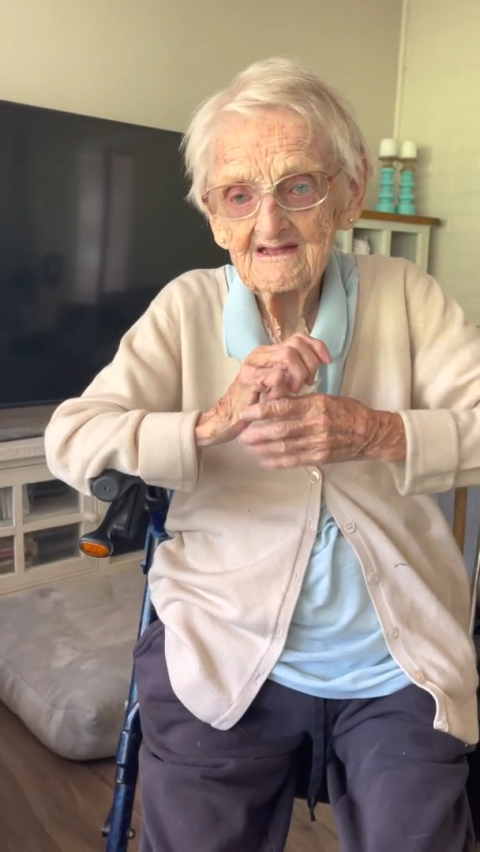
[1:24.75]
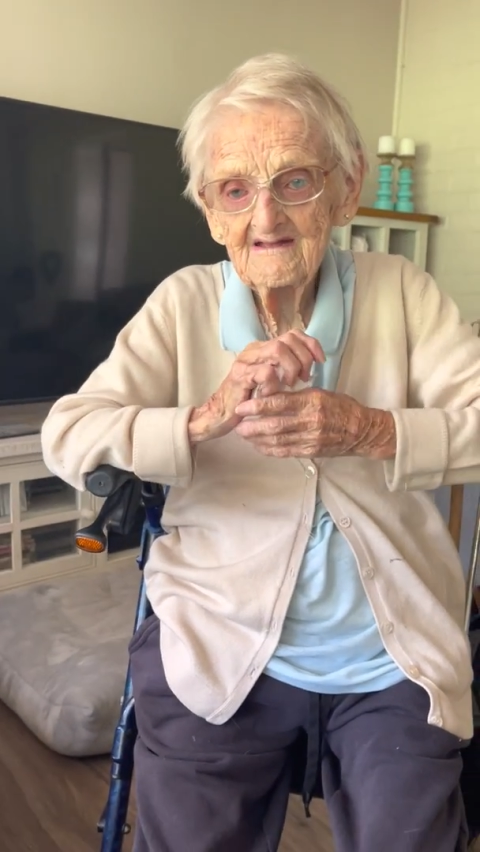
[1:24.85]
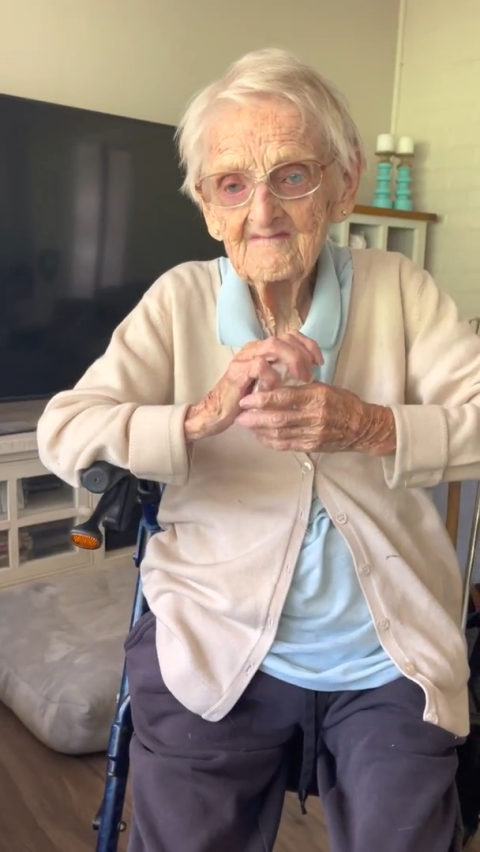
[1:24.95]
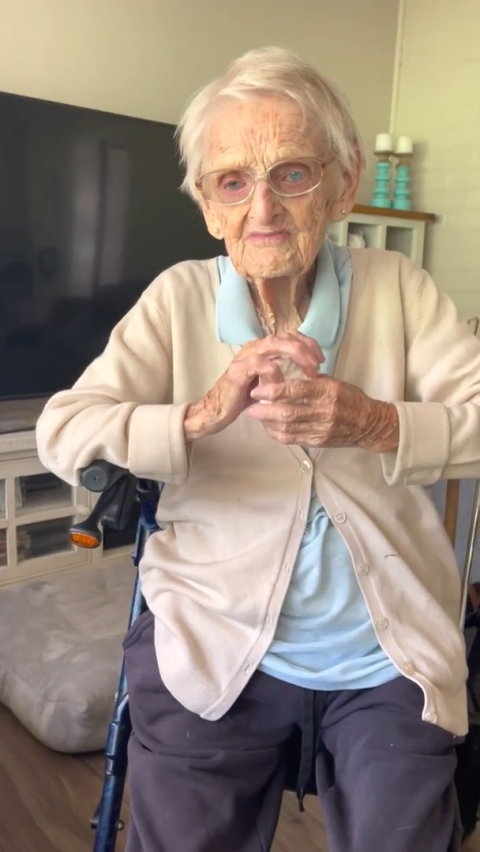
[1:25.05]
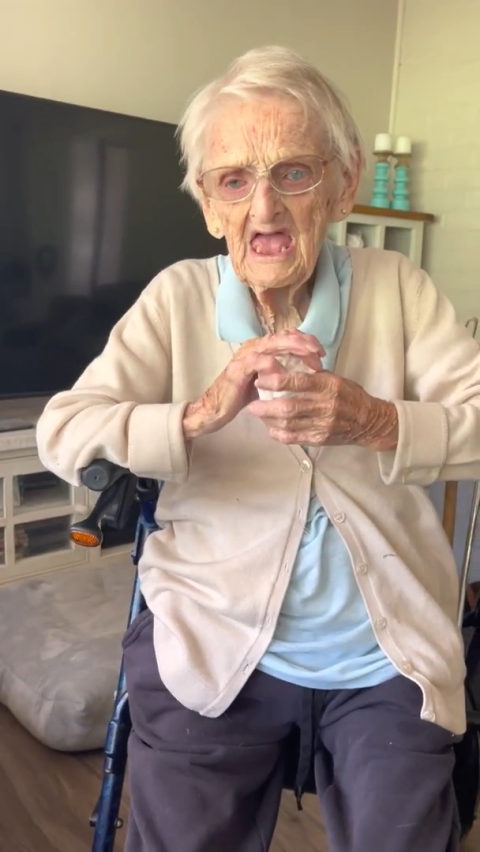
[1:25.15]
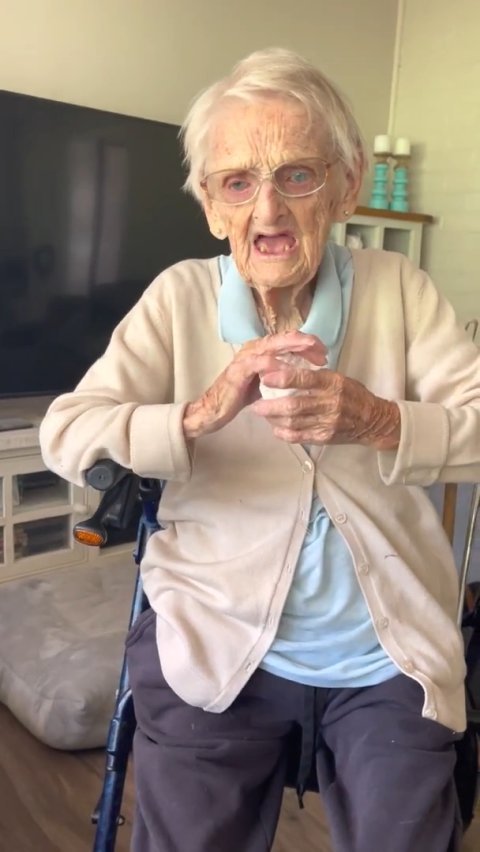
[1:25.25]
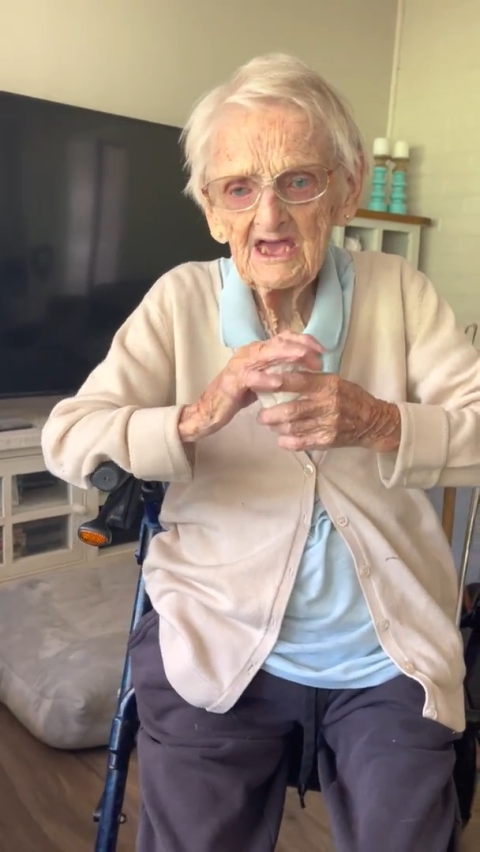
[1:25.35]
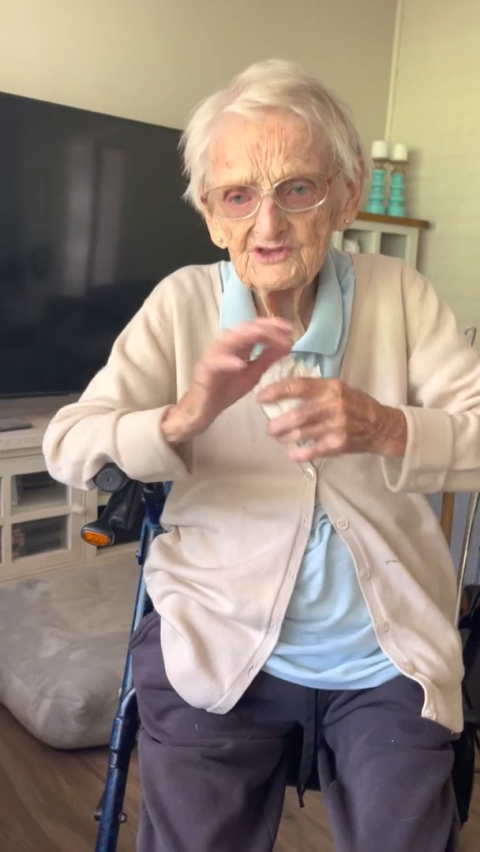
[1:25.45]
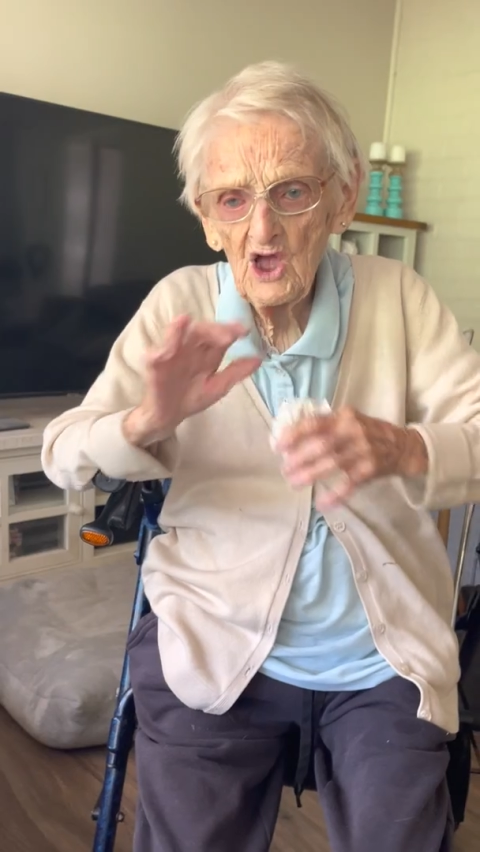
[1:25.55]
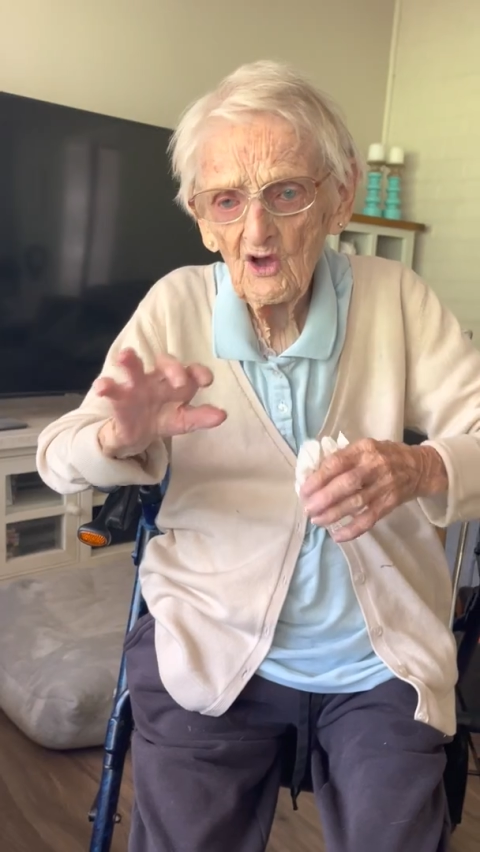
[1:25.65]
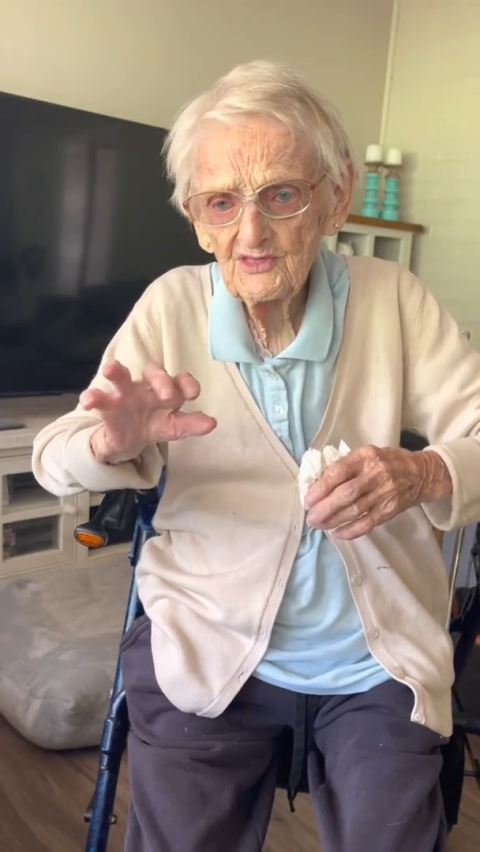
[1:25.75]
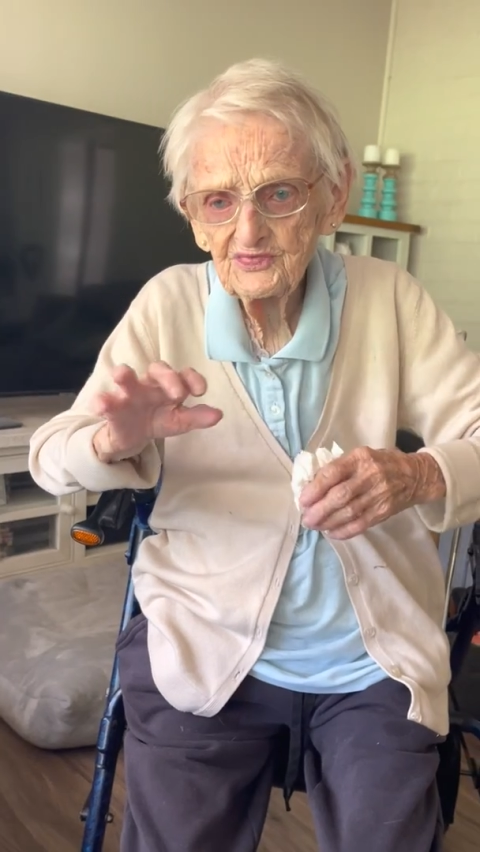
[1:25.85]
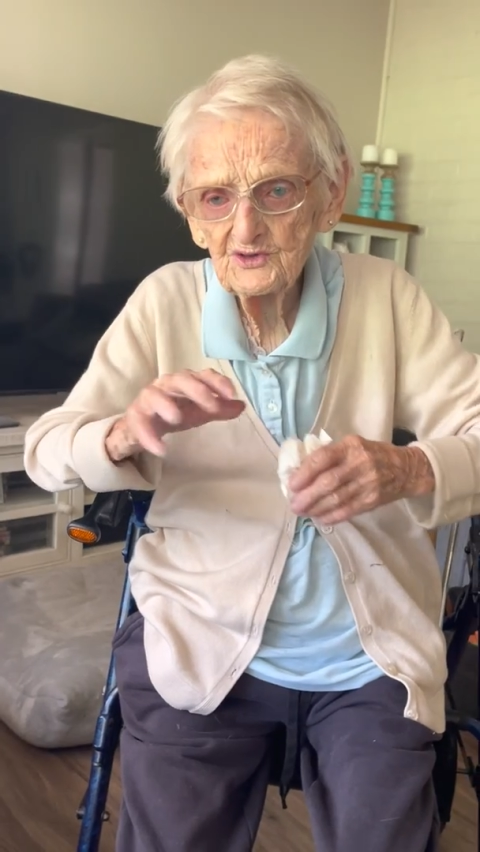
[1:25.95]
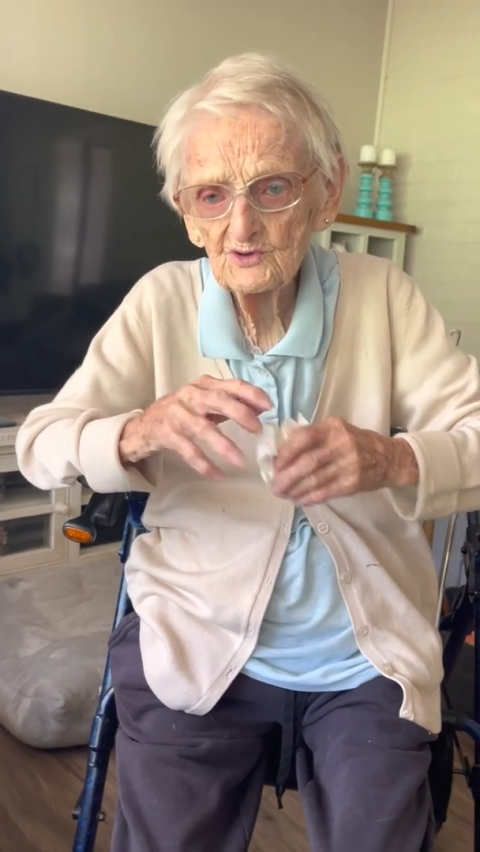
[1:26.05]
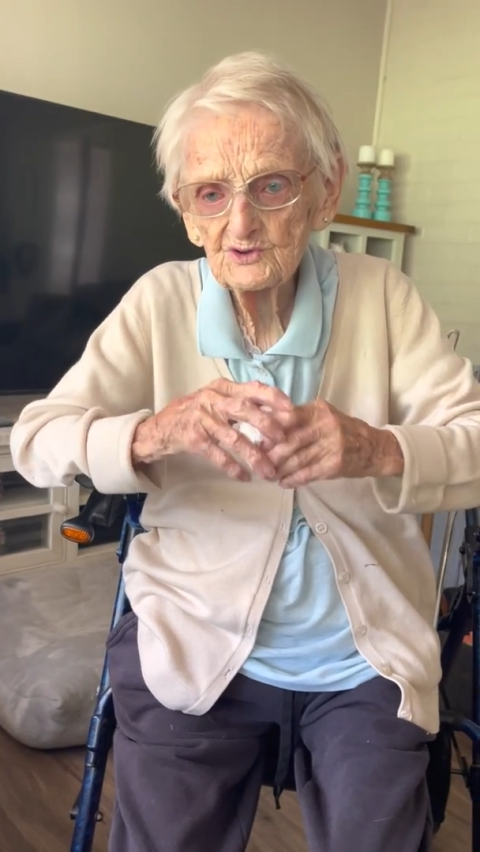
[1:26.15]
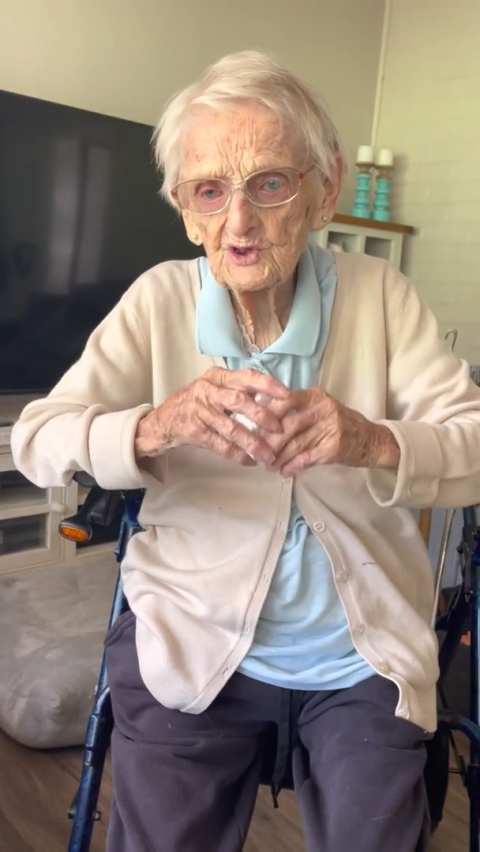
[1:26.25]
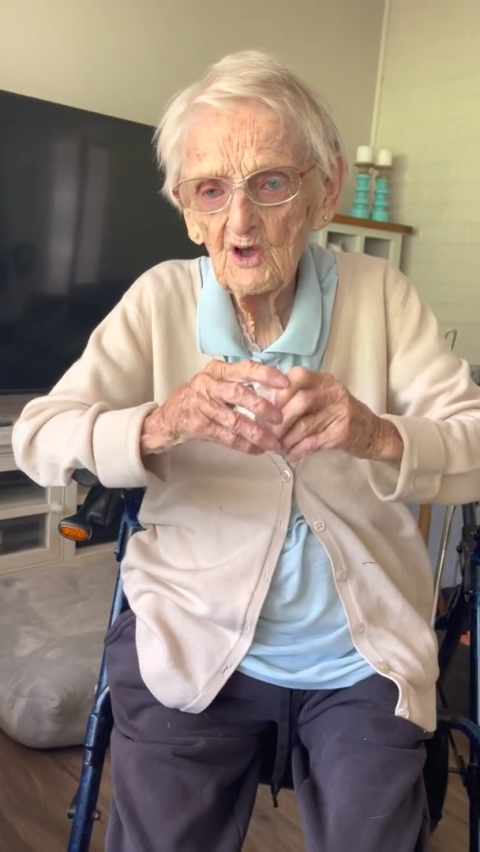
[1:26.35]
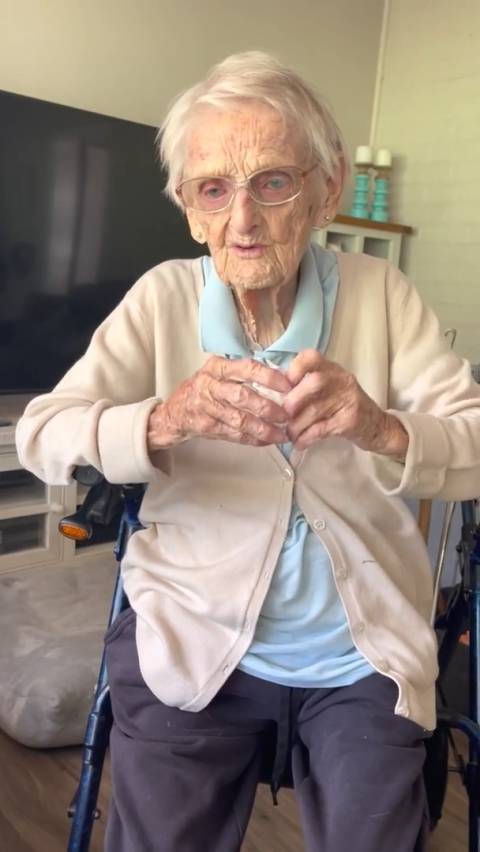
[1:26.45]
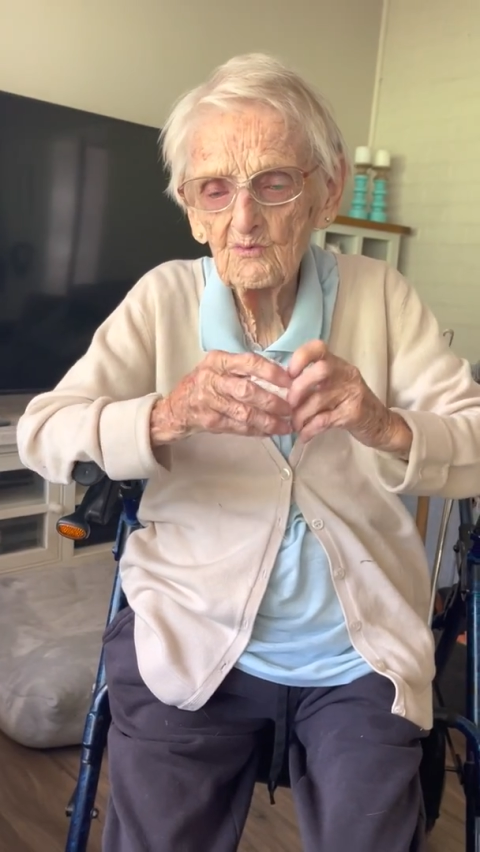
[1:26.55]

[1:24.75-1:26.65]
And I thought I